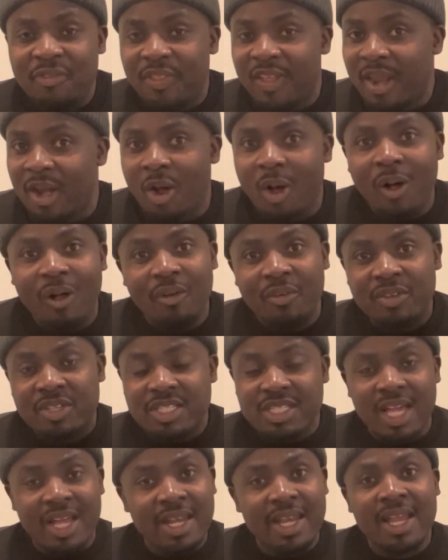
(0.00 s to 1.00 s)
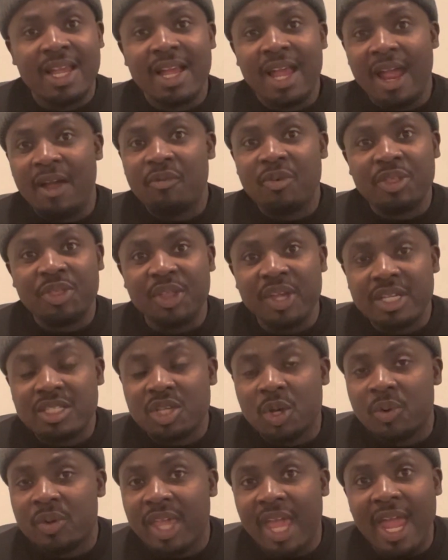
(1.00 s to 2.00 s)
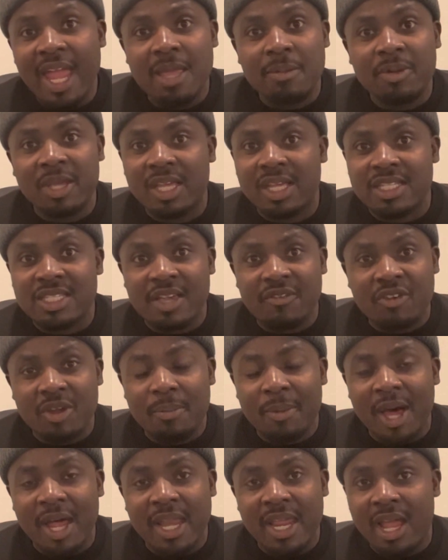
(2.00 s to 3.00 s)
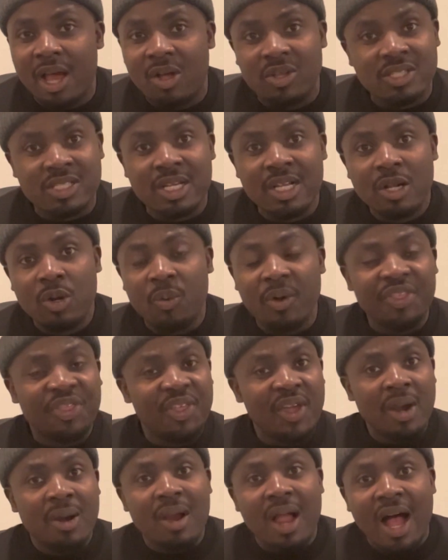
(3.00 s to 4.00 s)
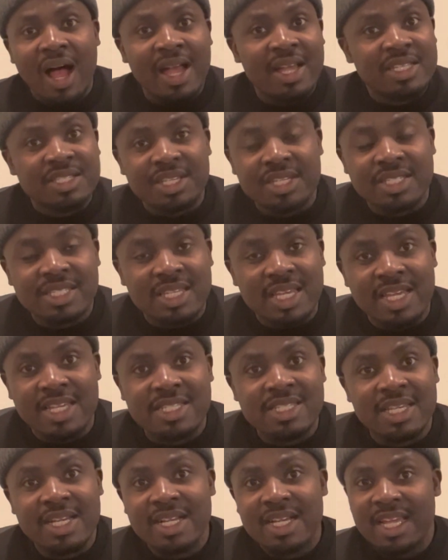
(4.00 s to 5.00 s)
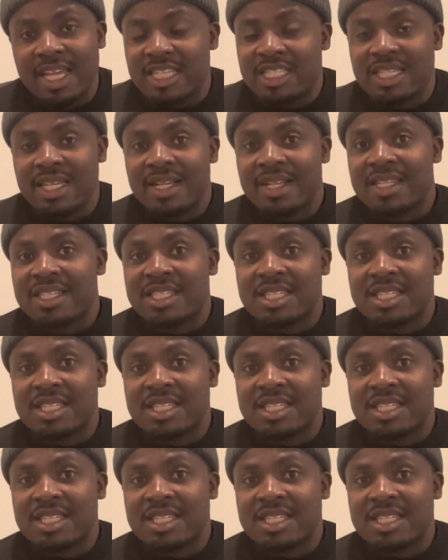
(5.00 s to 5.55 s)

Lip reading: then all of a sudden everything's okay, because everybody else with their eyes is